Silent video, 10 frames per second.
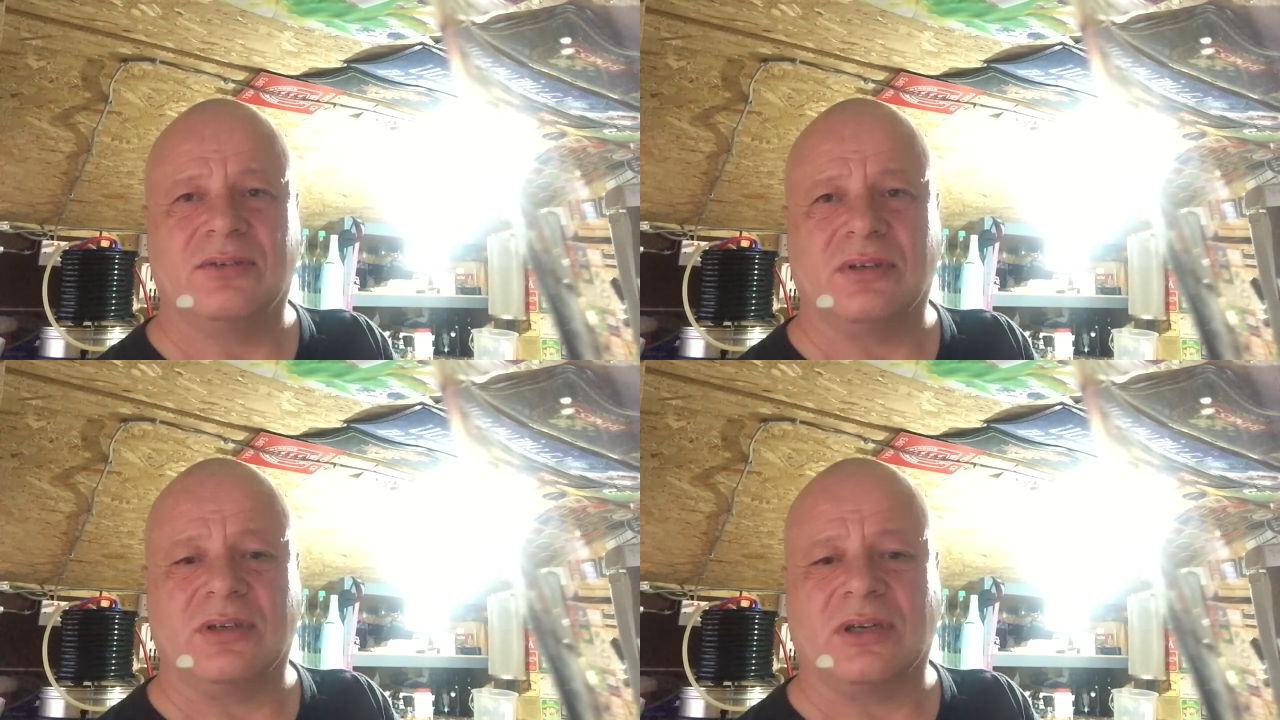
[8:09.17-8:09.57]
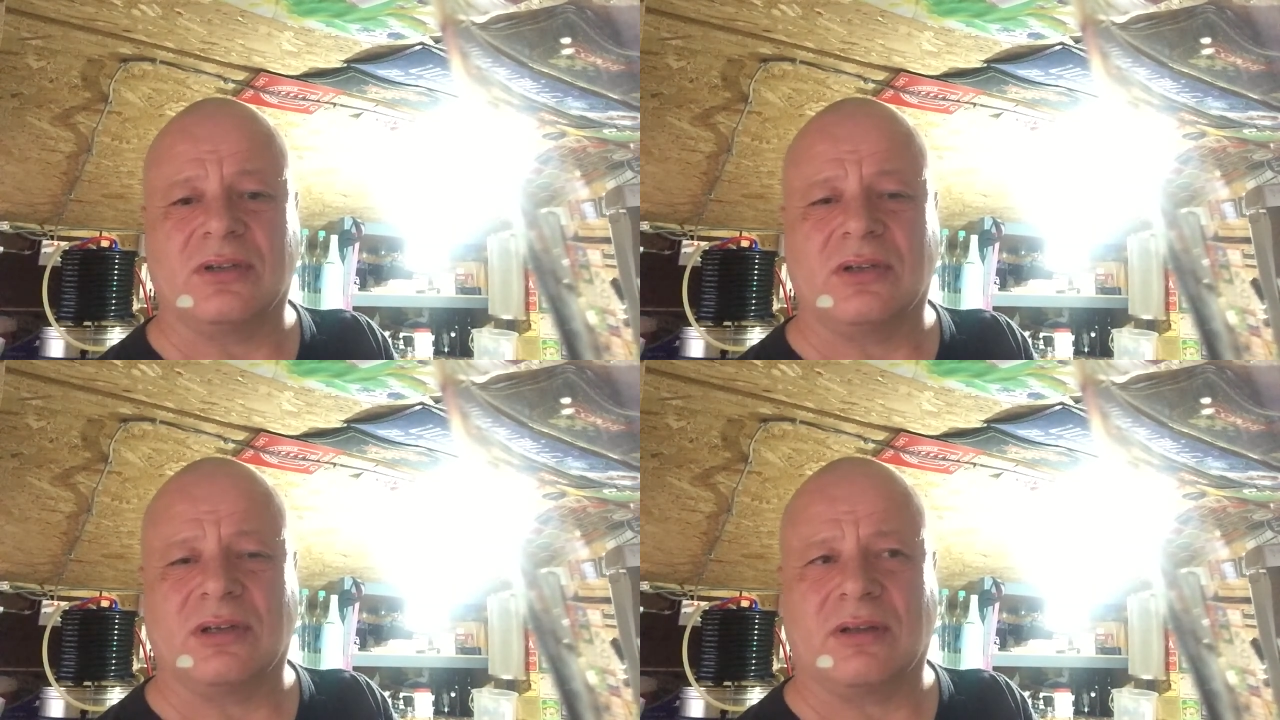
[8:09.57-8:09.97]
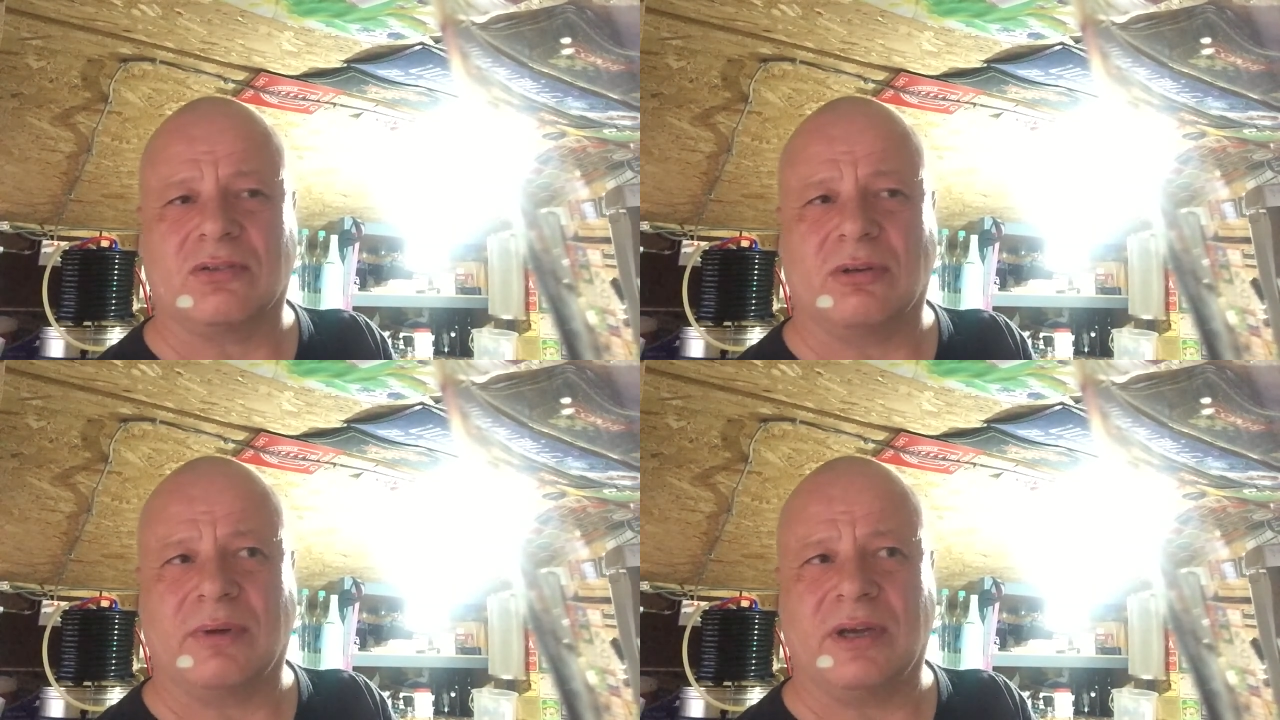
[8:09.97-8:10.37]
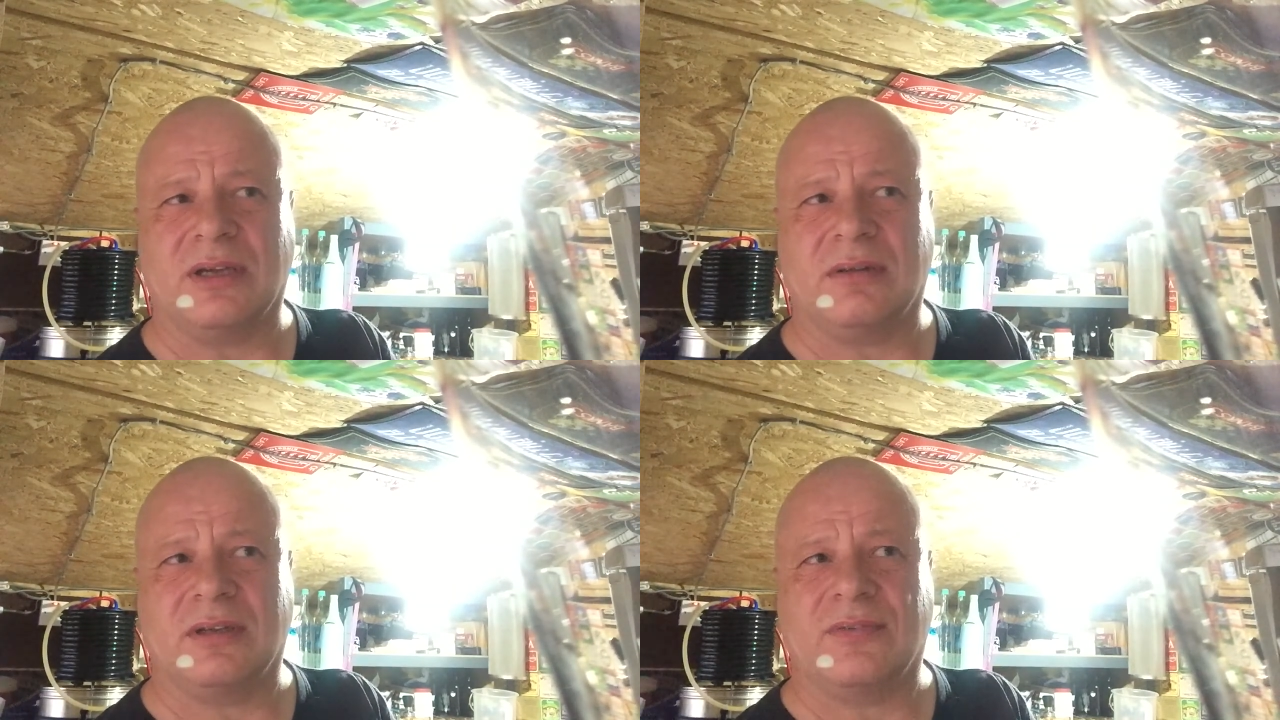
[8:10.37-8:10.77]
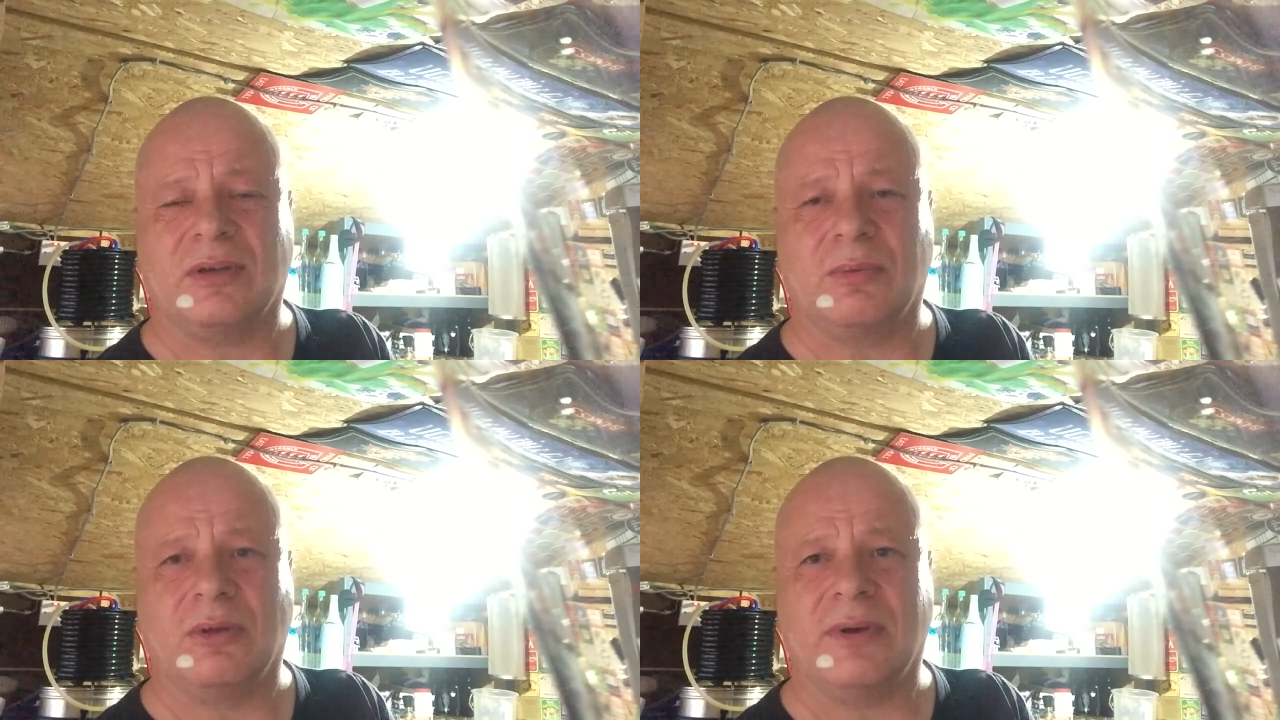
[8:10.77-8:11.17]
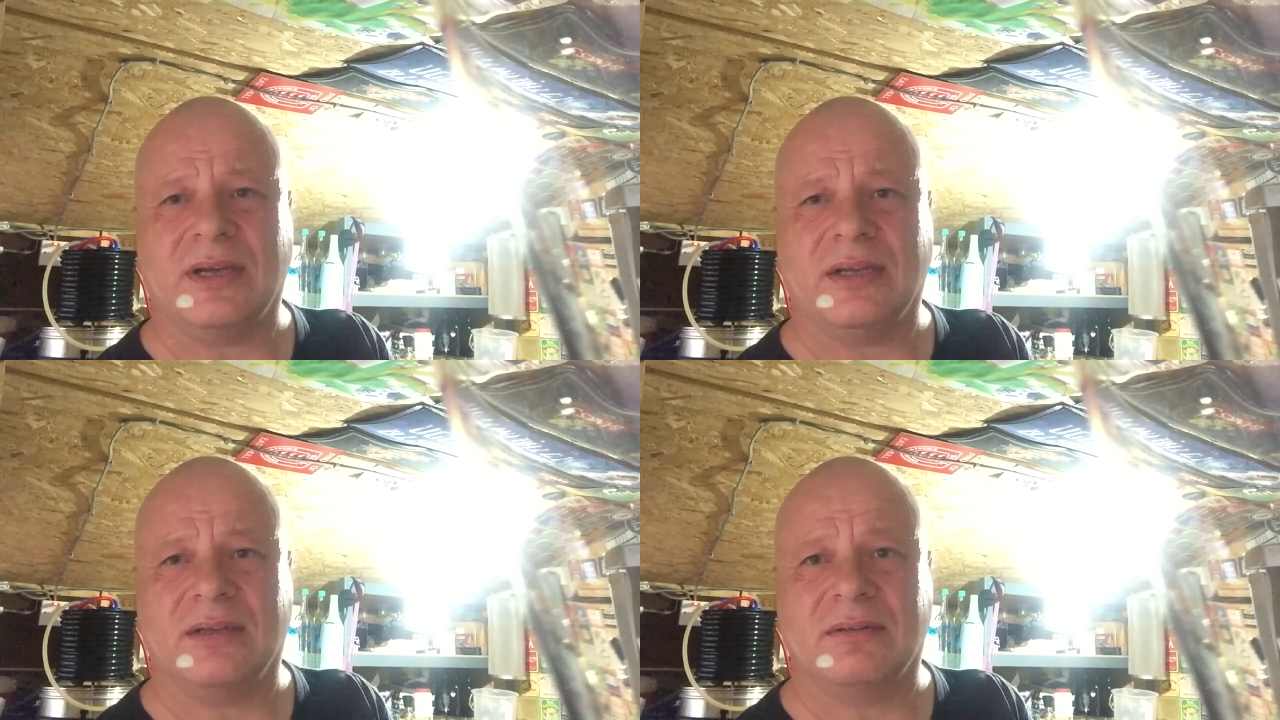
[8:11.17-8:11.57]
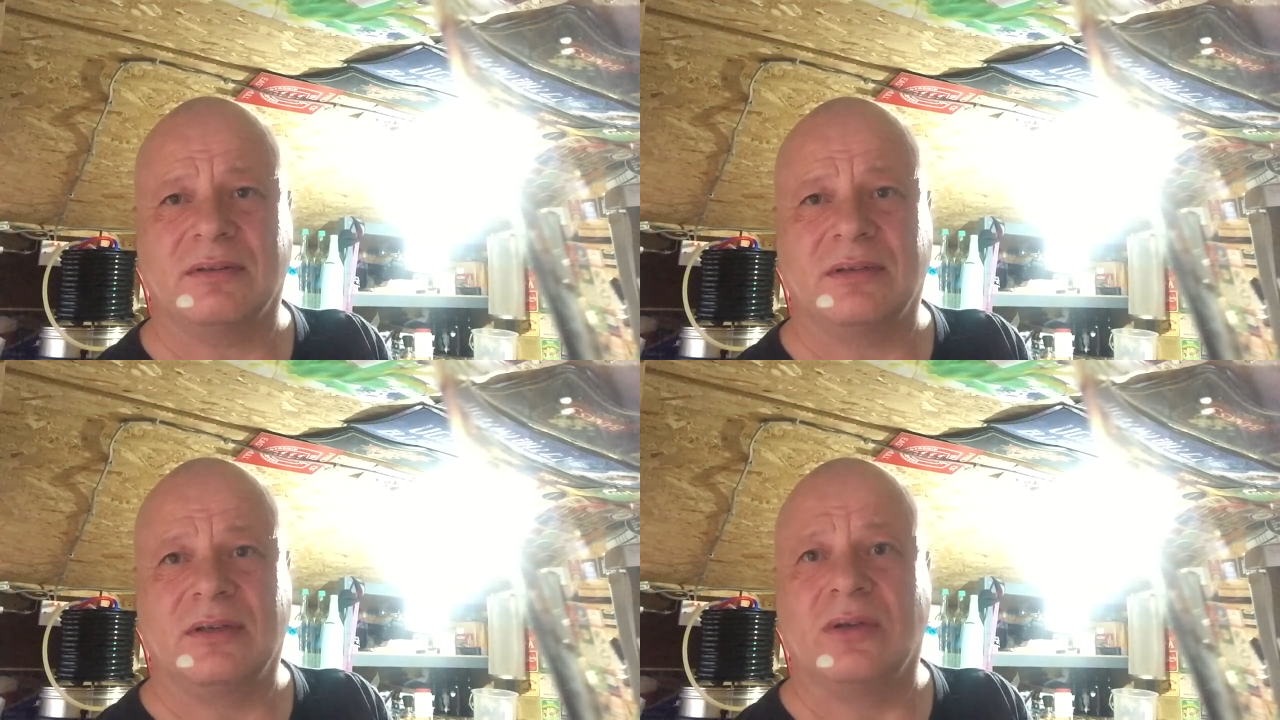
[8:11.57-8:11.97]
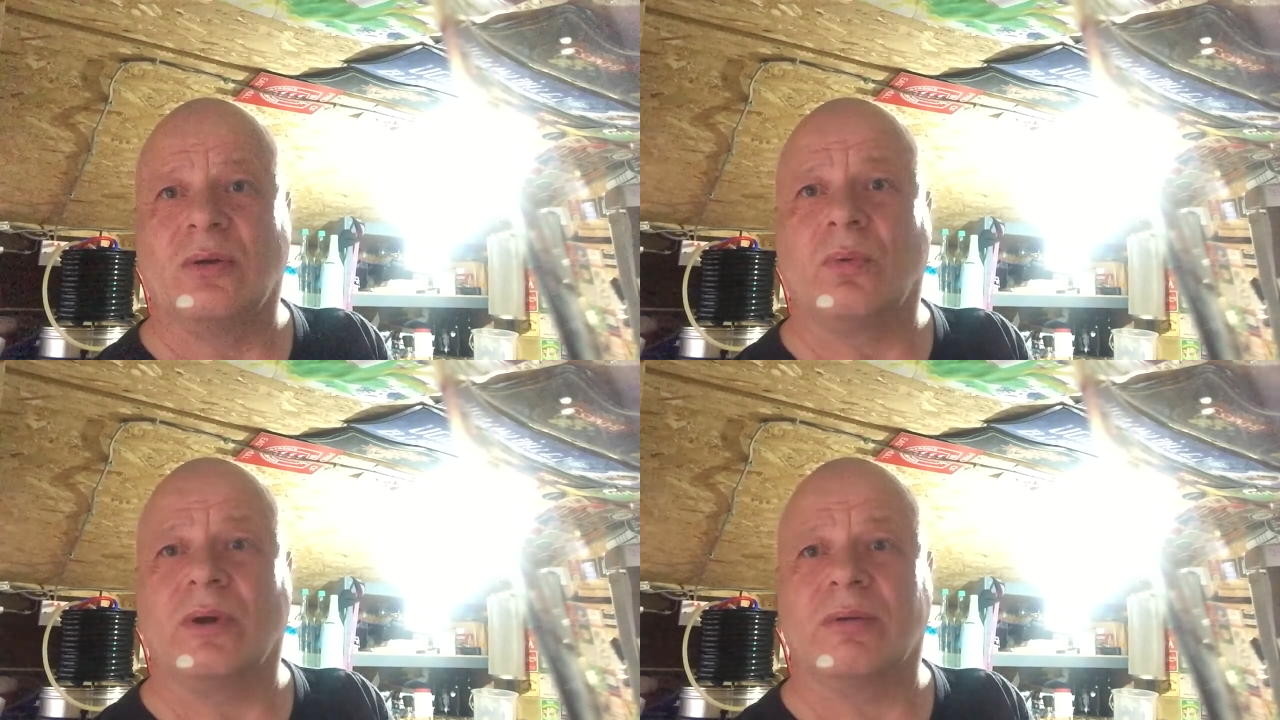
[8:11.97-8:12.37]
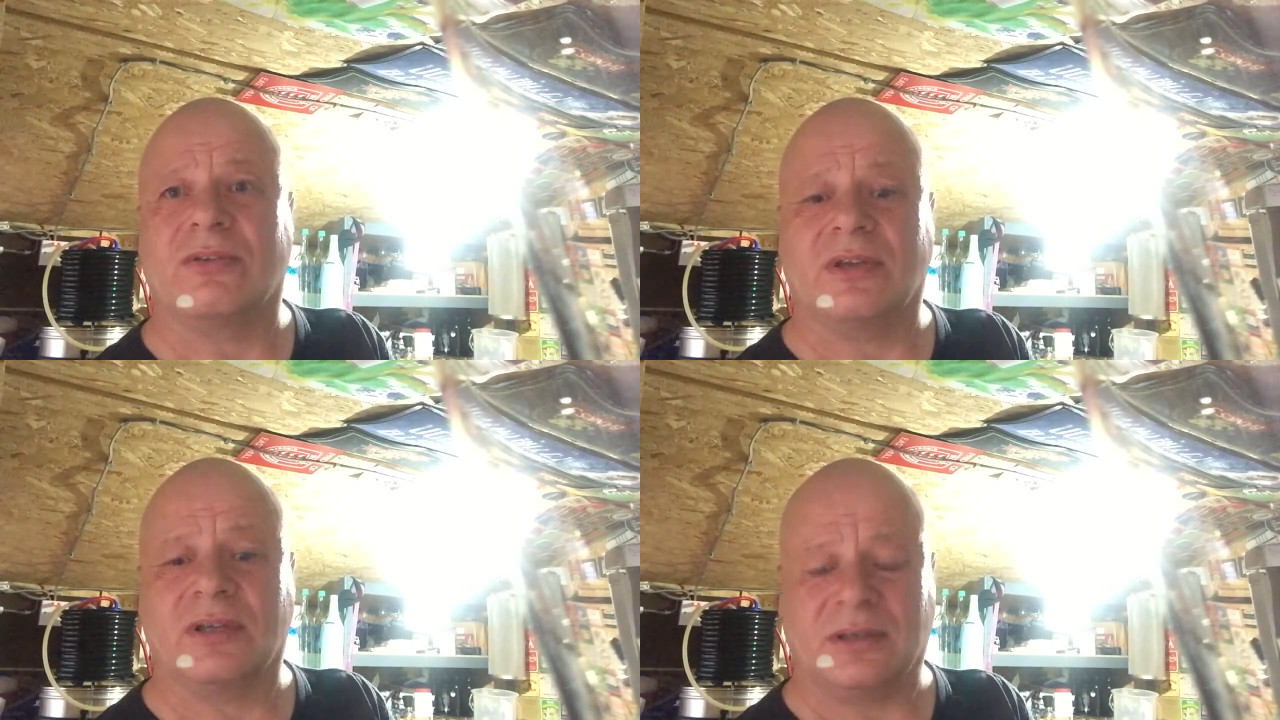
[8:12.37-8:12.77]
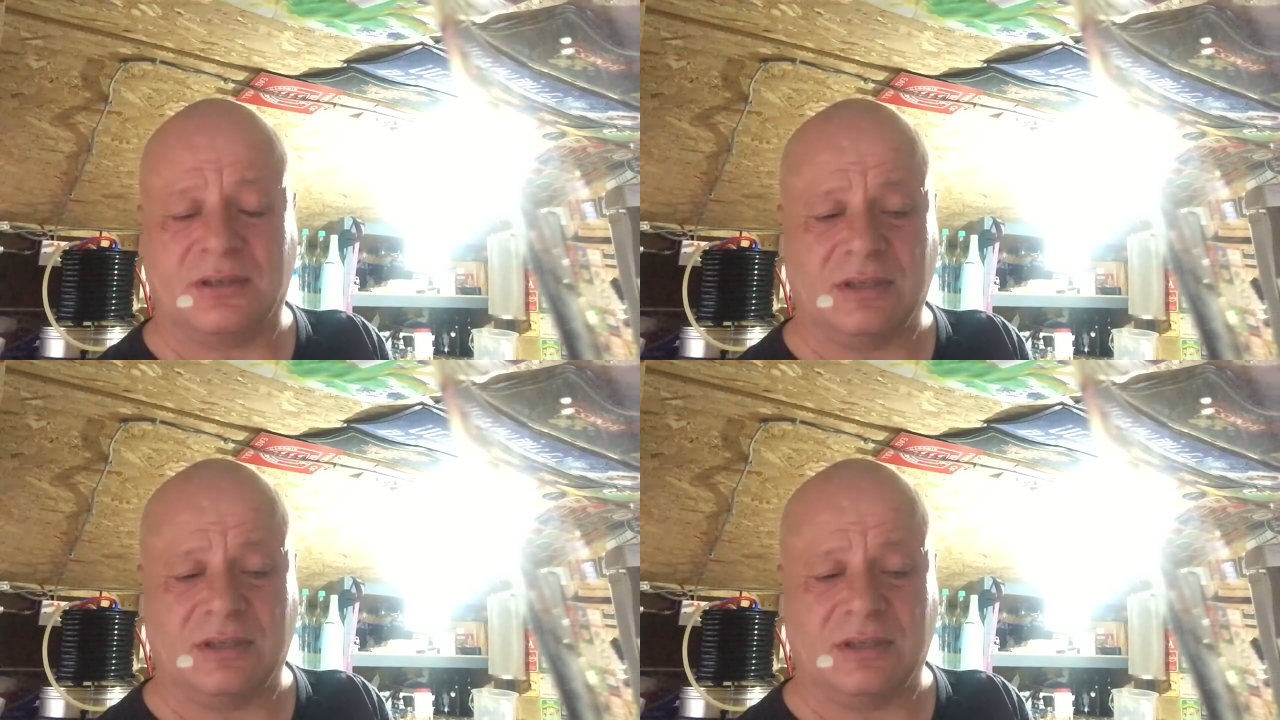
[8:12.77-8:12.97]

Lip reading: so I don't know how it's going to work. If it will work, we will see.